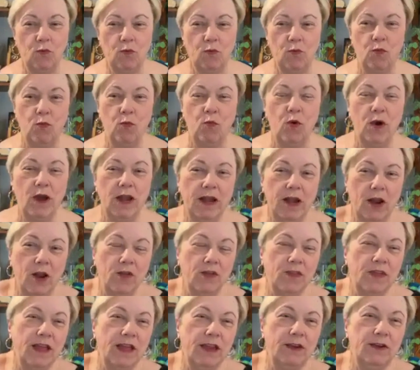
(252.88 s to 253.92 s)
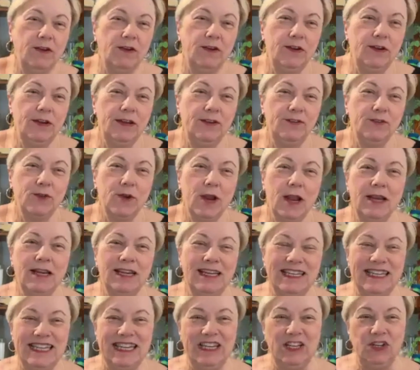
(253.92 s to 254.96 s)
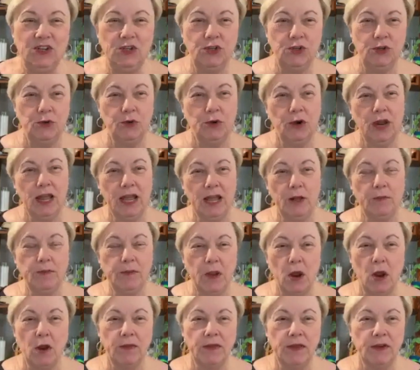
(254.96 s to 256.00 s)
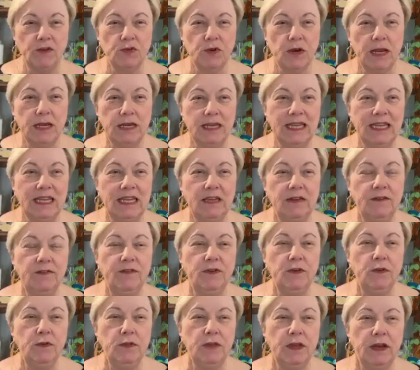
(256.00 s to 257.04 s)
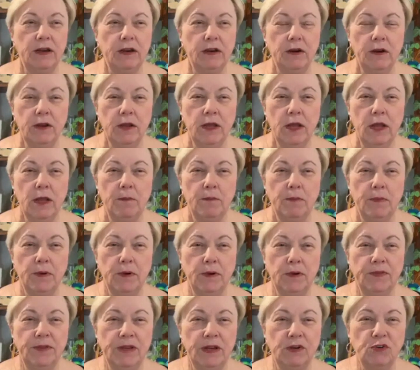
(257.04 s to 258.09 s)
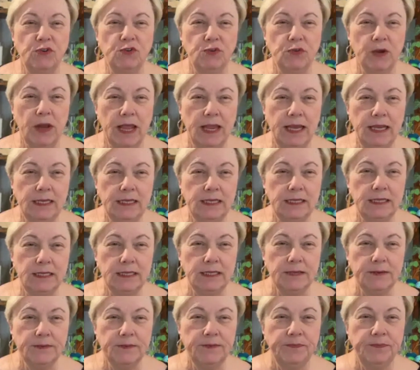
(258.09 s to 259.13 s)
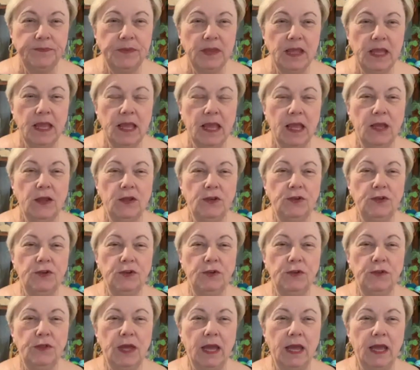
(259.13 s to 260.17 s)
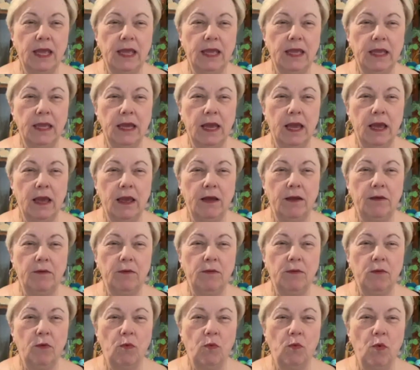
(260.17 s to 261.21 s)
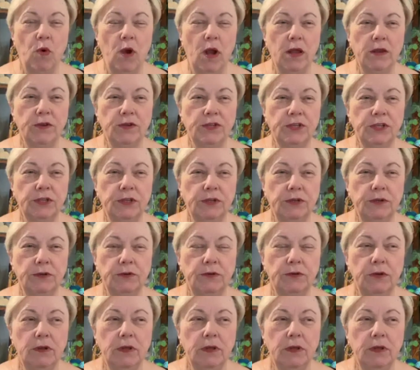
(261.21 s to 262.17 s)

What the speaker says: what are they trying to teach you or help you? Are they trying to give you their traits? Do they want to